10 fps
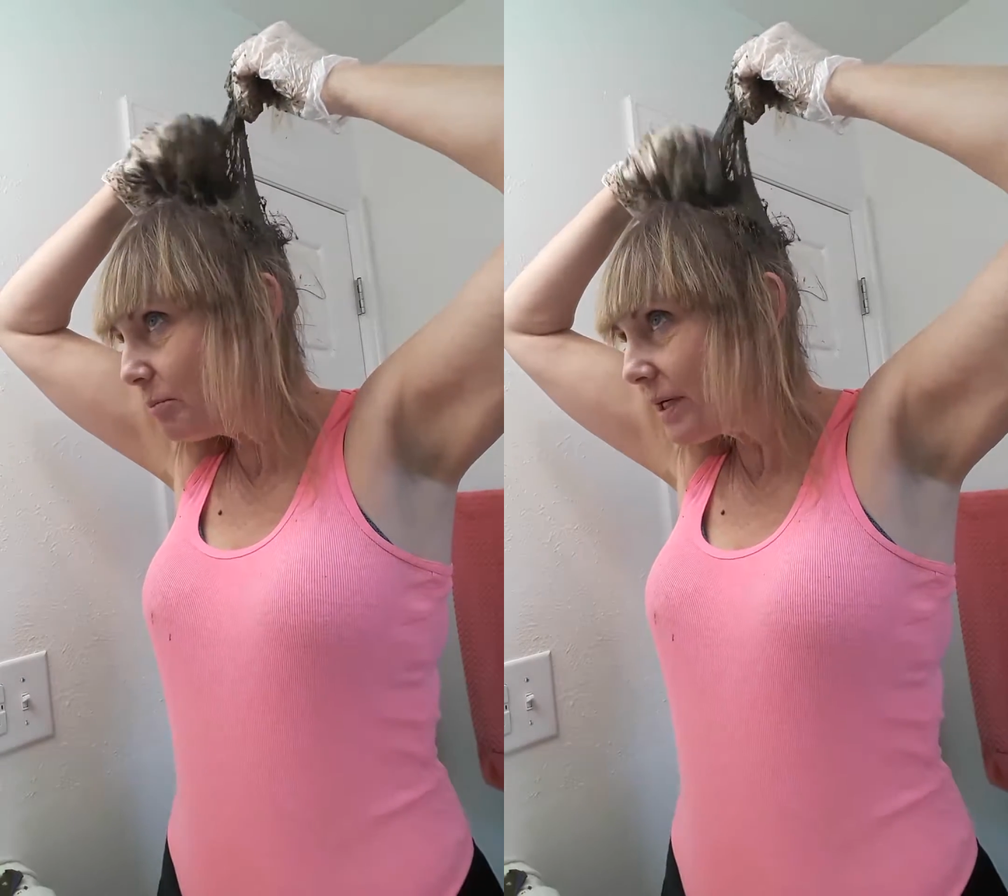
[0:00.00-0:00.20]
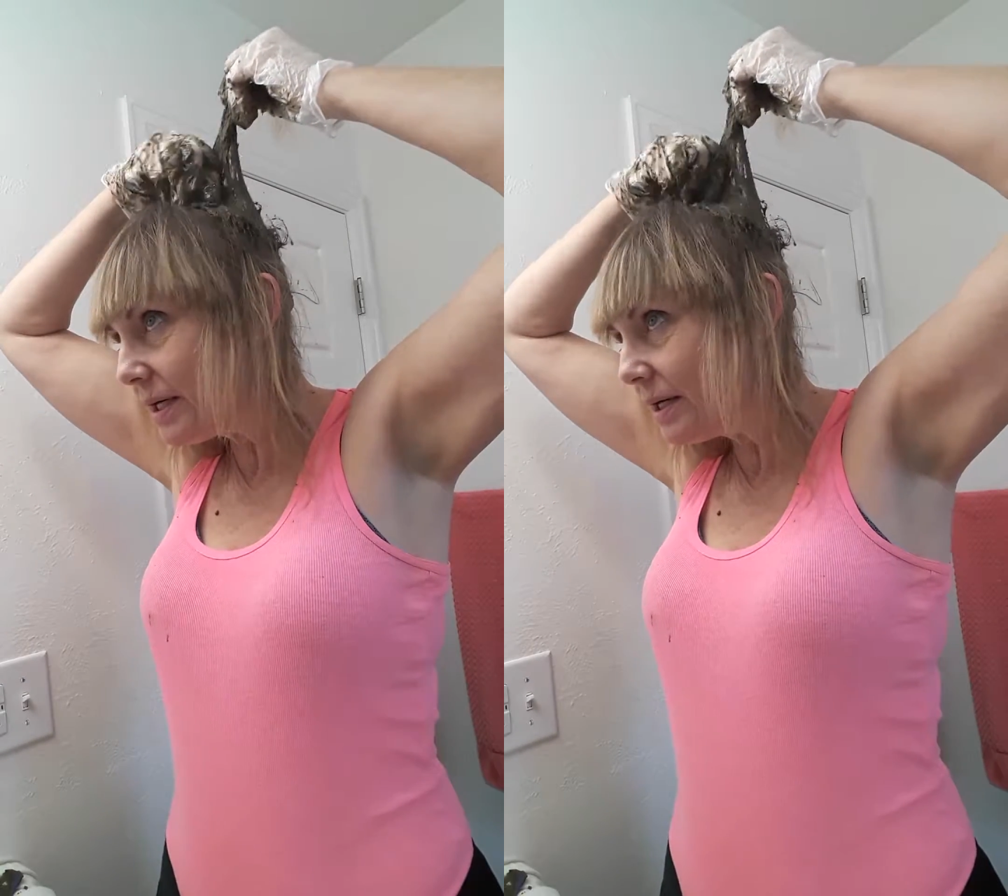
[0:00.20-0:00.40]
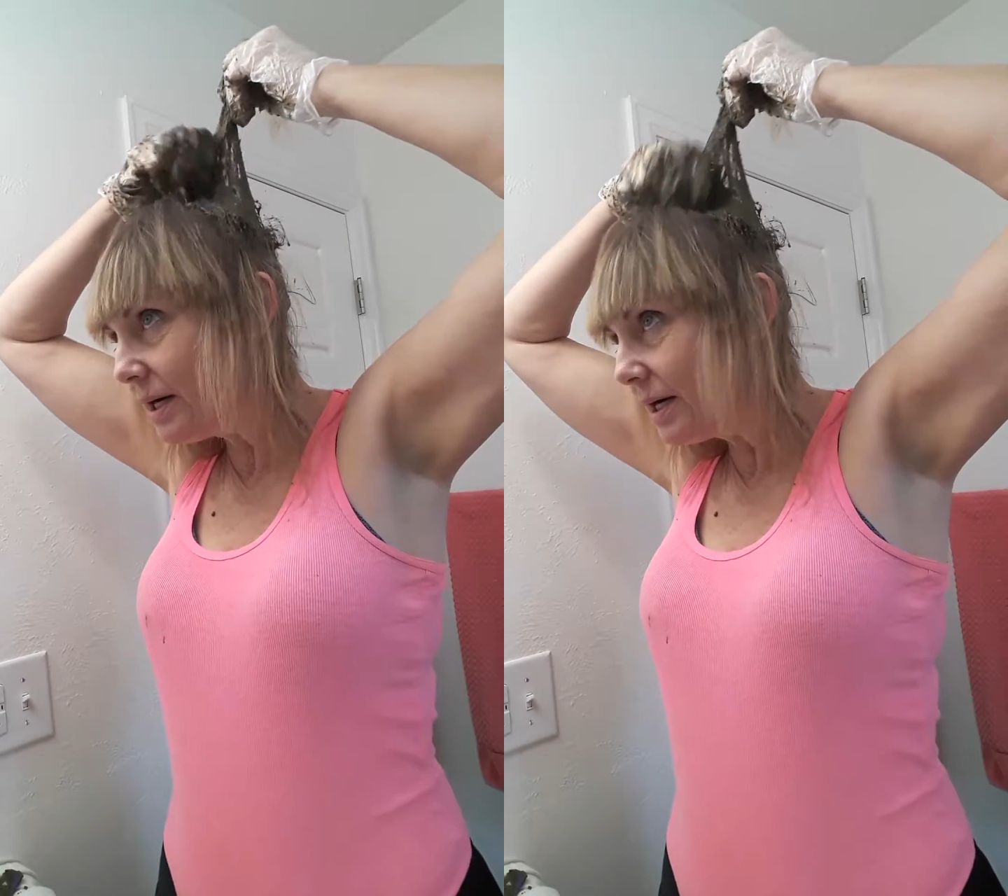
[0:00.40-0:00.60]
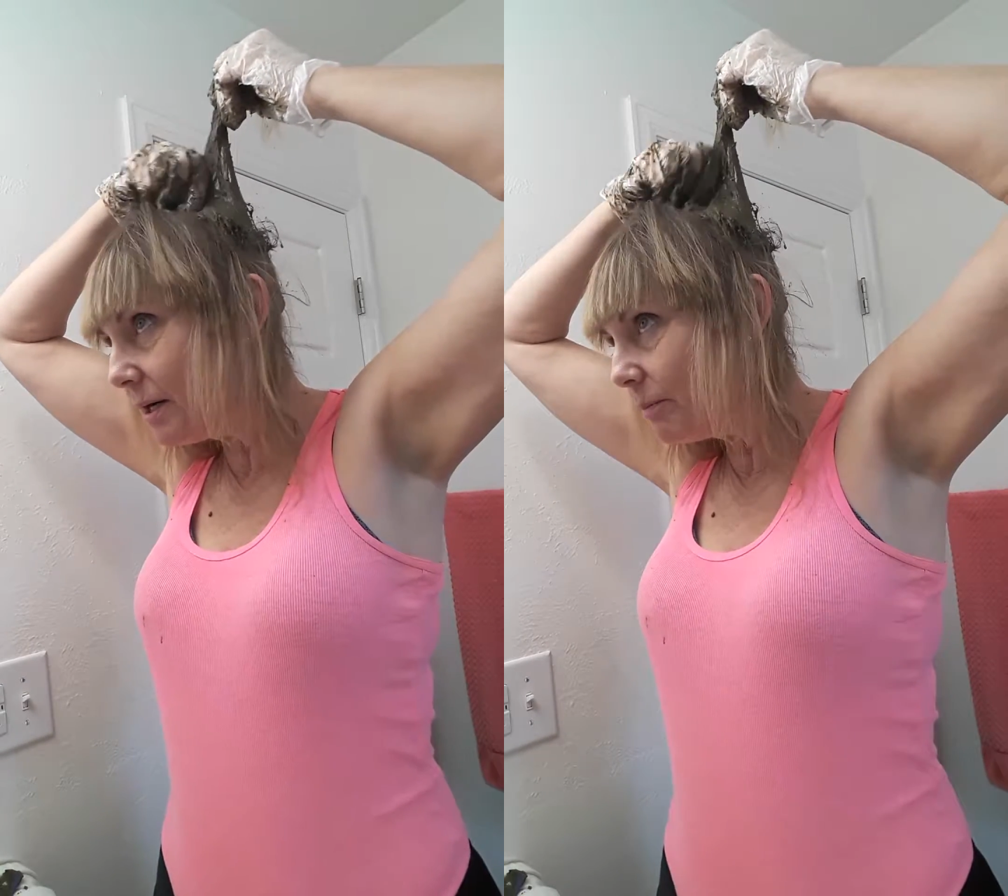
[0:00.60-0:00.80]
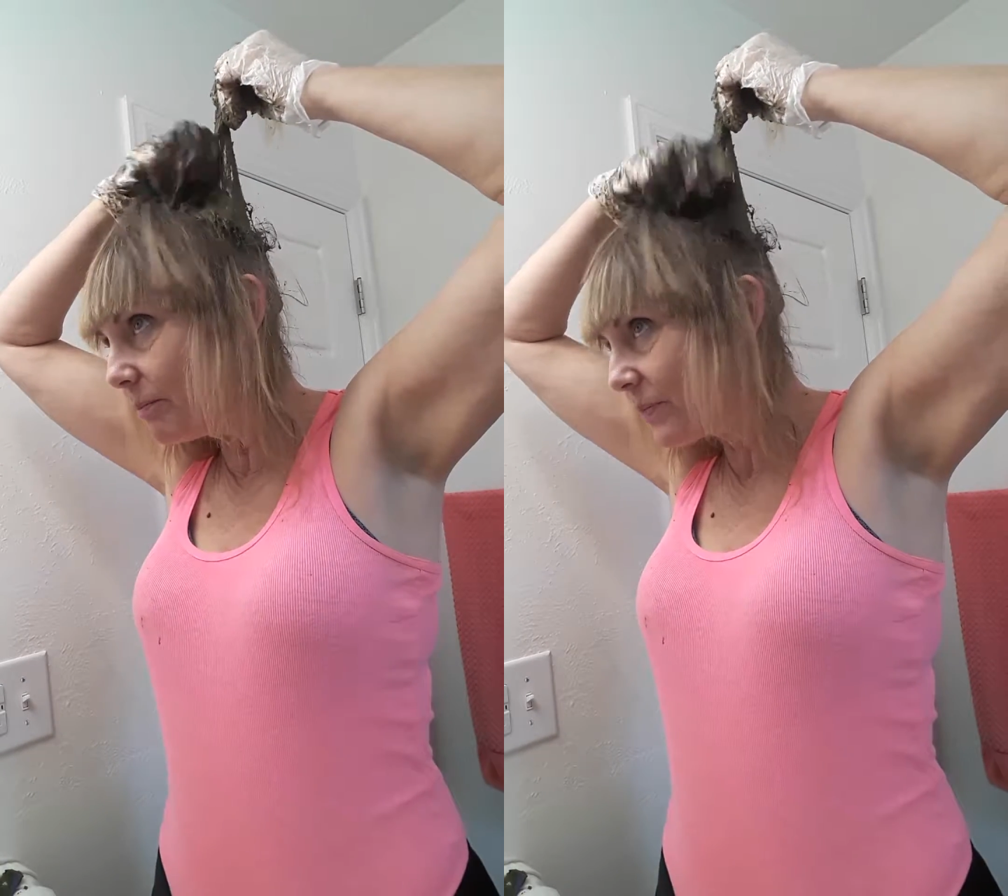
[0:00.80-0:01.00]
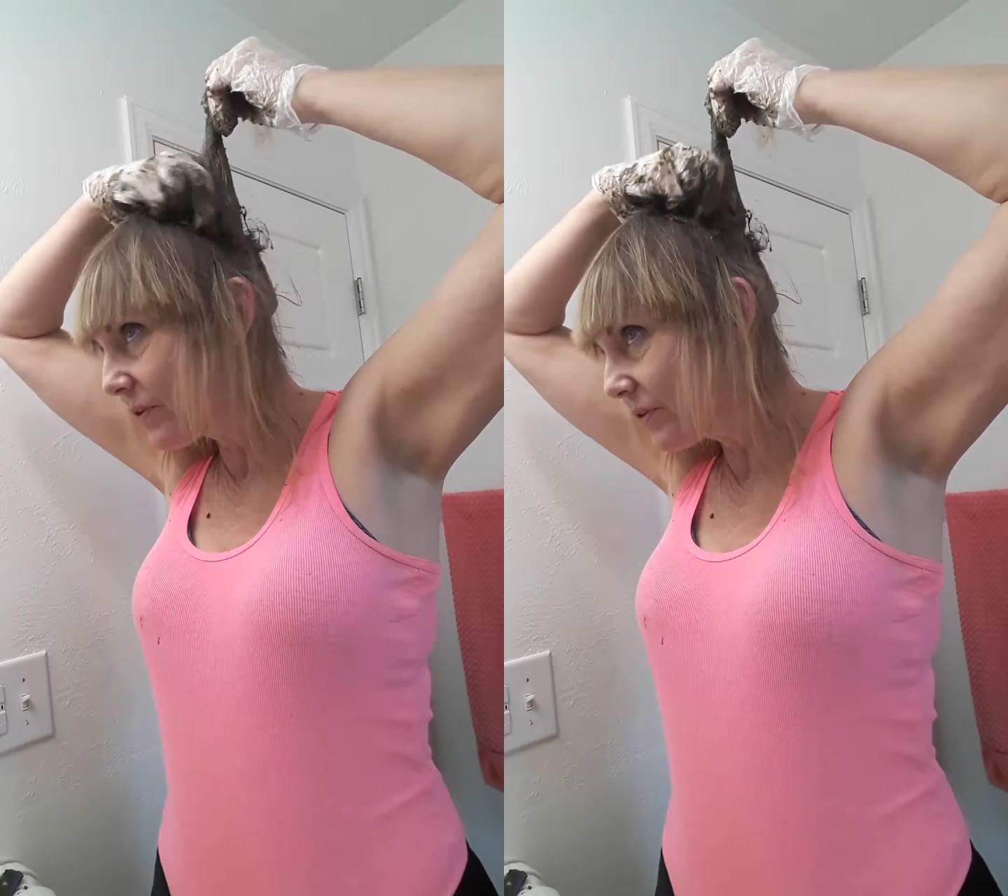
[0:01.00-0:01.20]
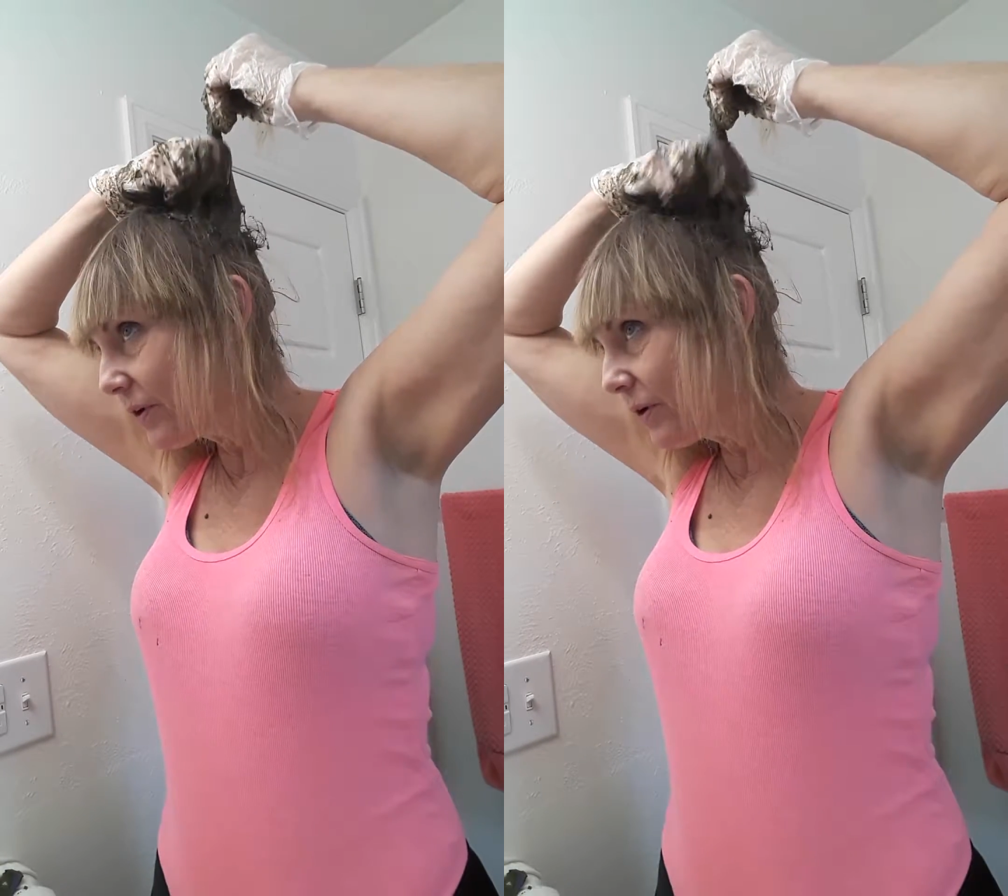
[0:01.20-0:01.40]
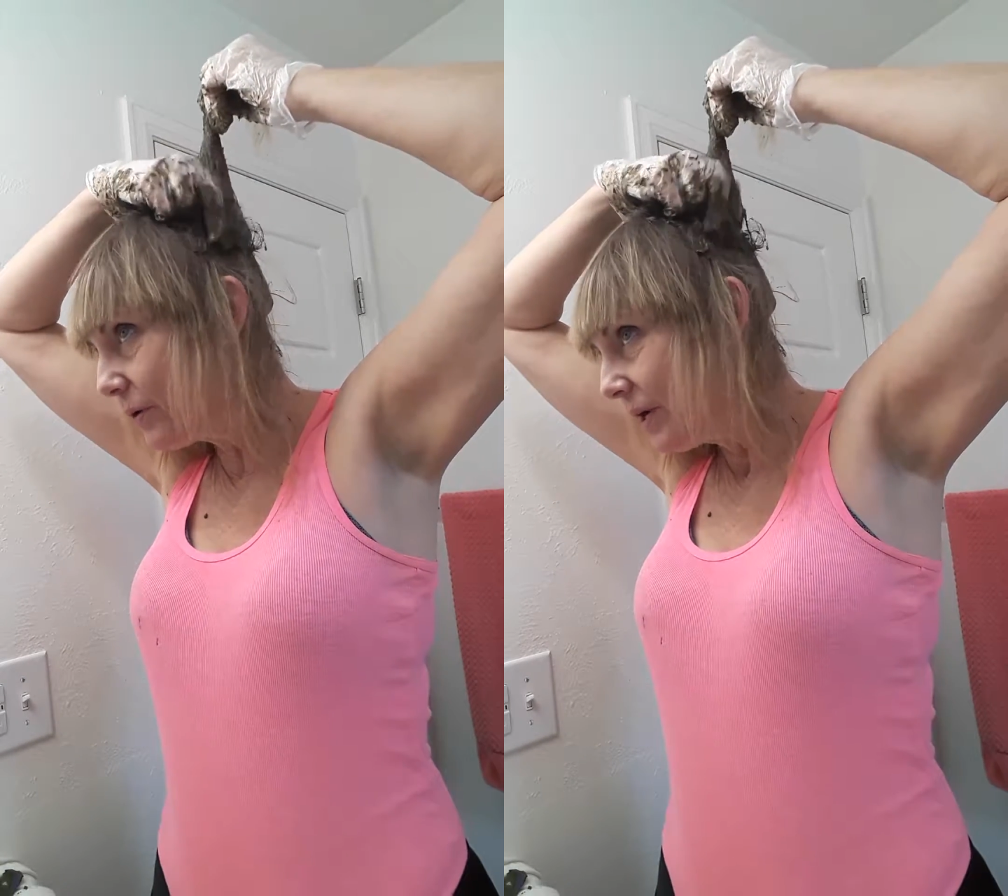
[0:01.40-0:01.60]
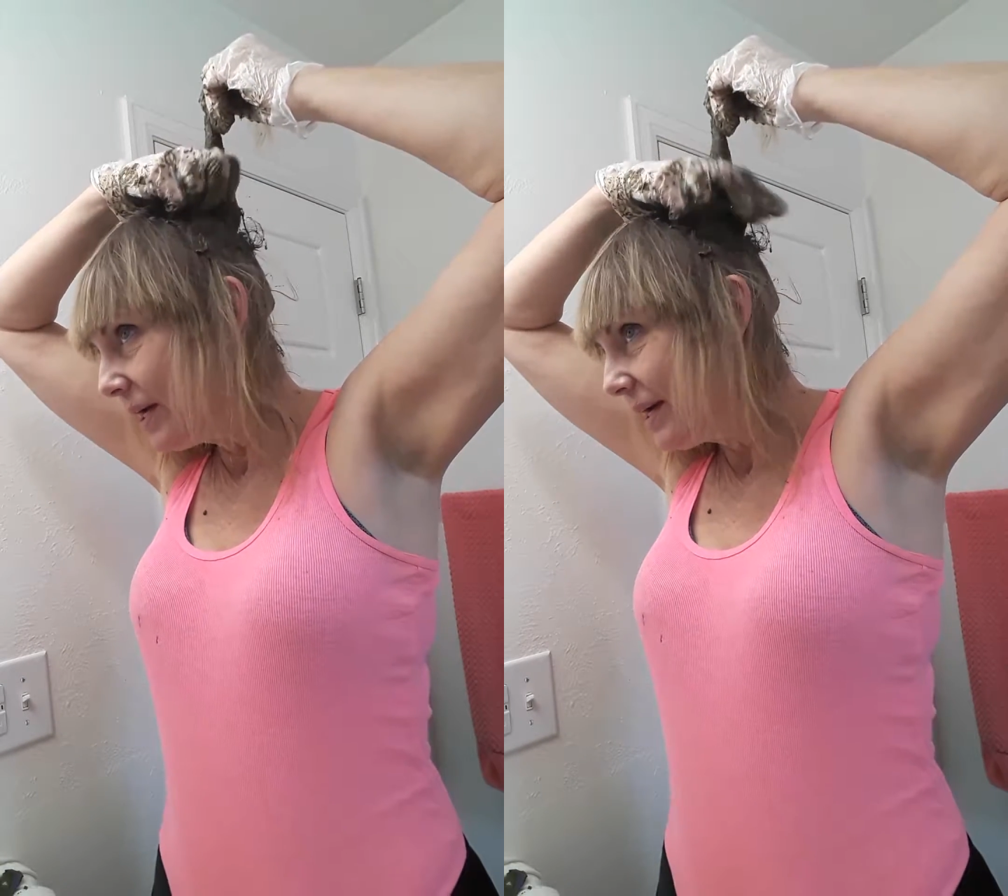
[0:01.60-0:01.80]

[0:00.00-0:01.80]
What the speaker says: But so